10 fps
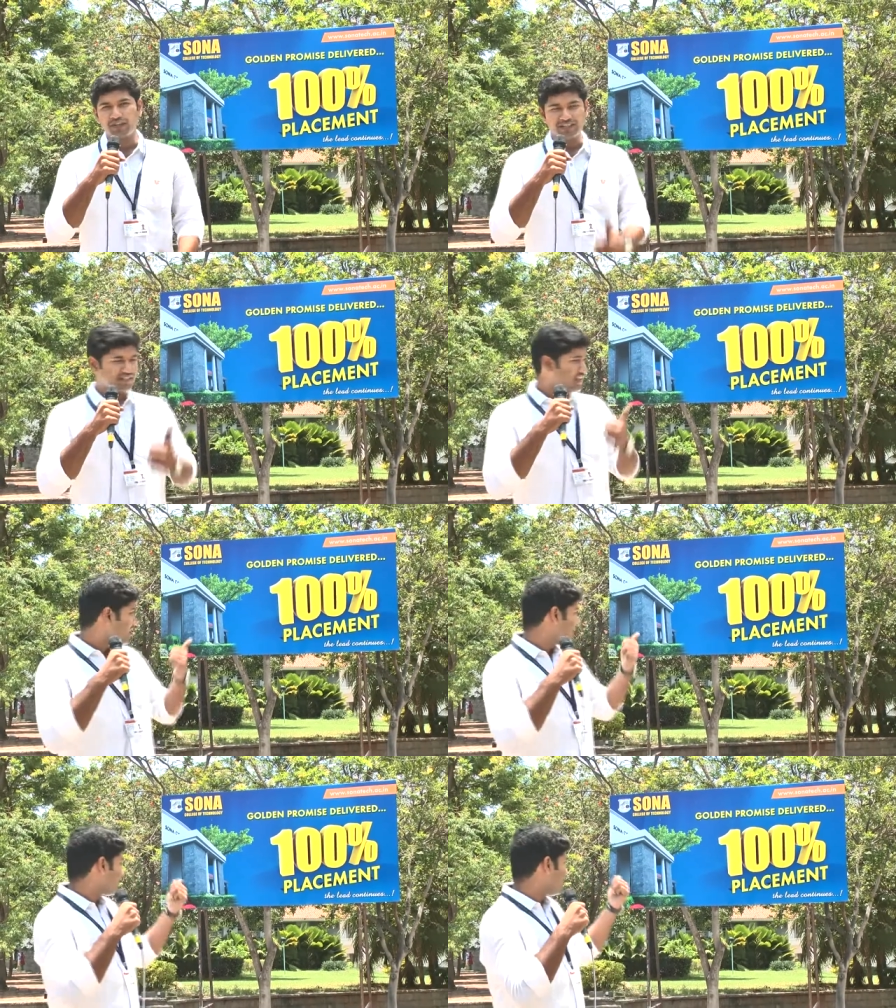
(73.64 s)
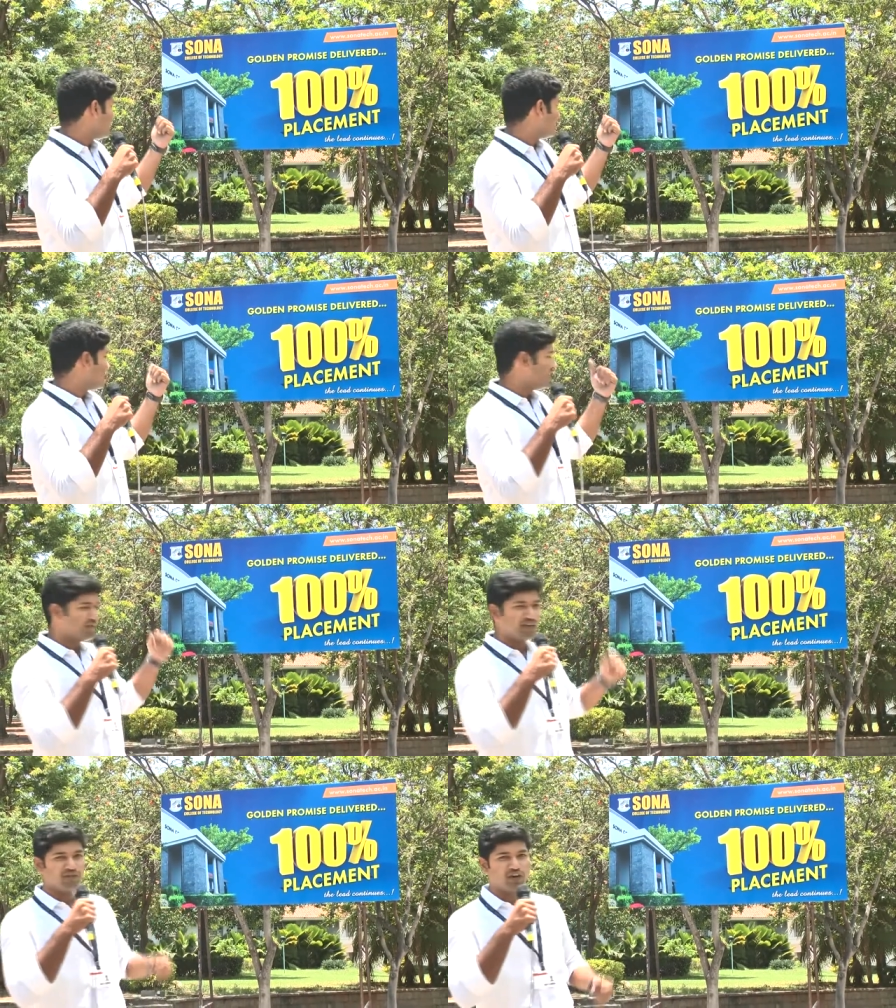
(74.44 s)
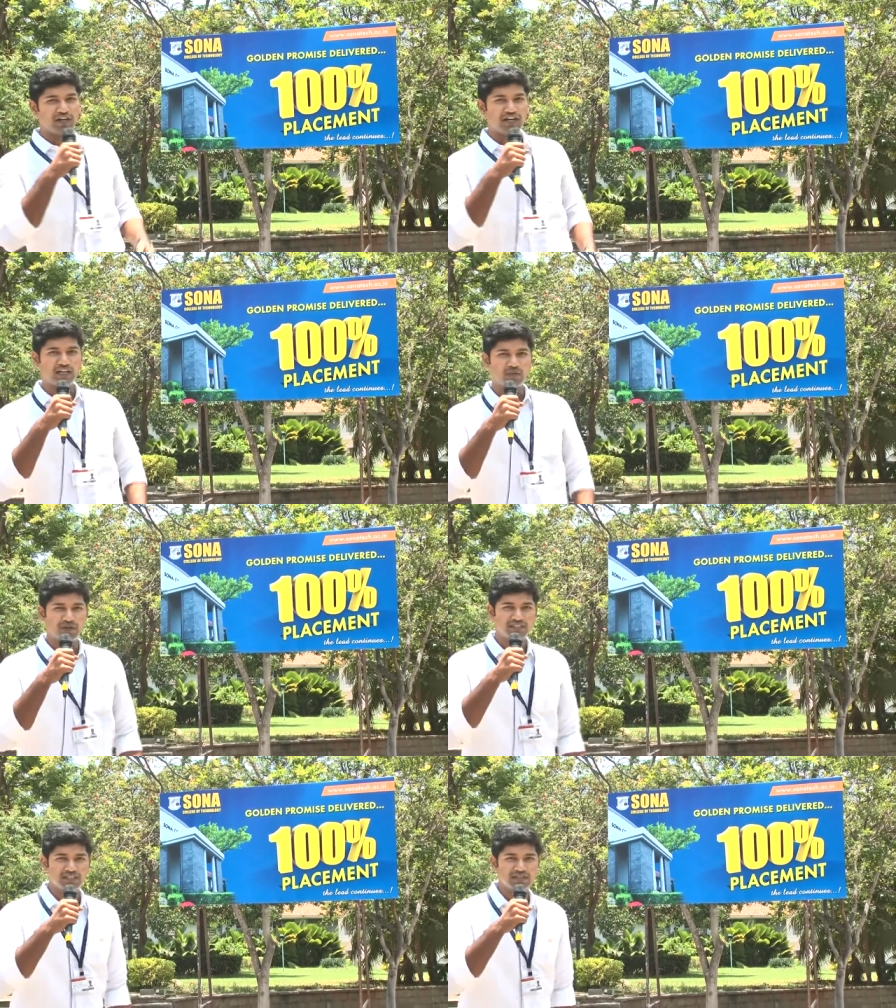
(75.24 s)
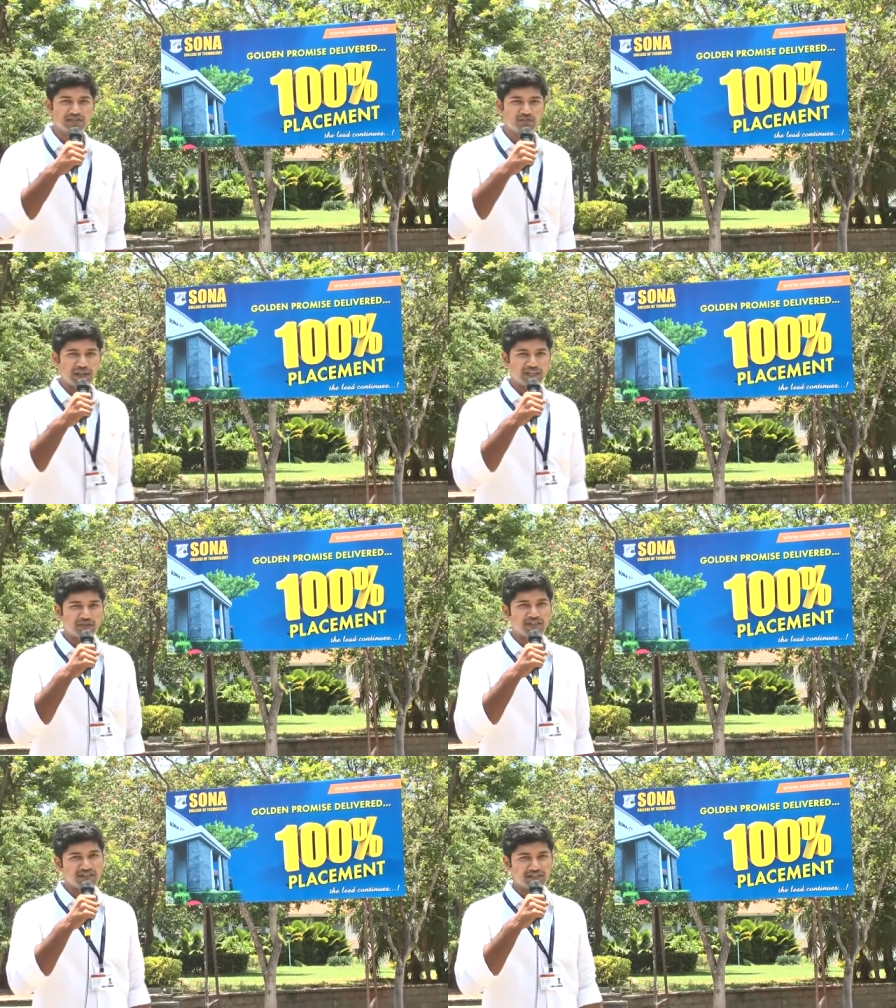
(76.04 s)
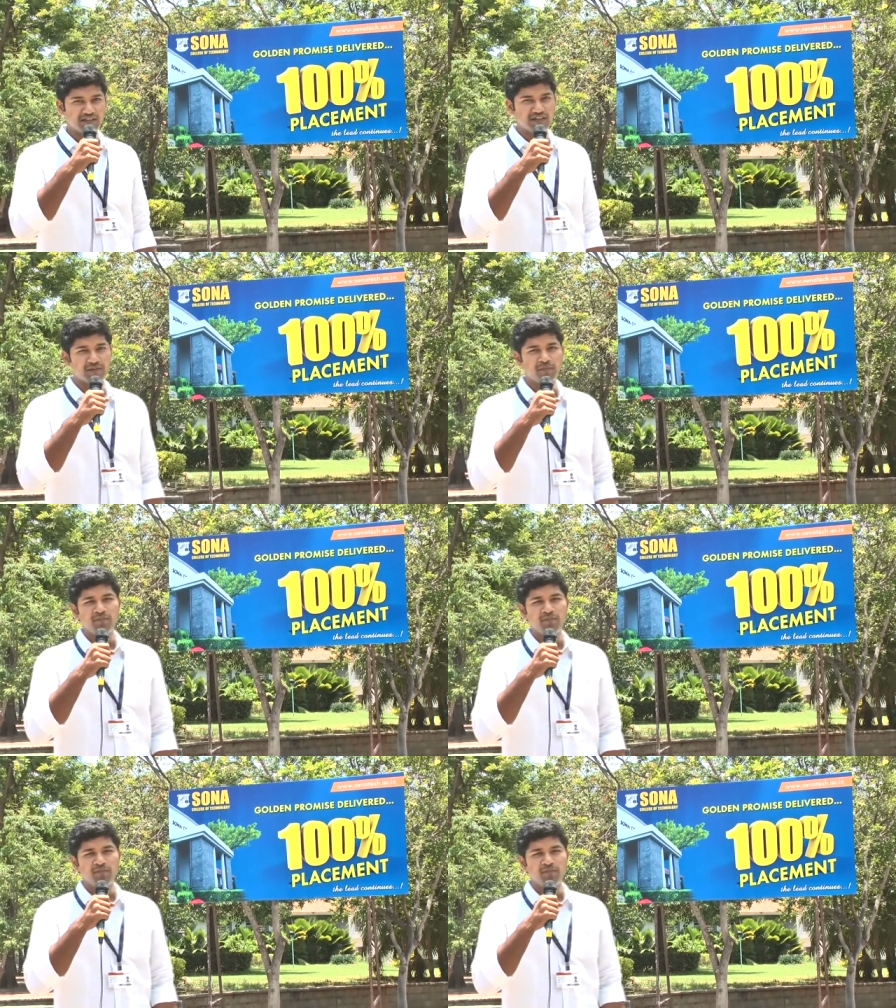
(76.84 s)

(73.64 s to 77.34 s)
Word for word: You can see here that we have got 100% placement this year.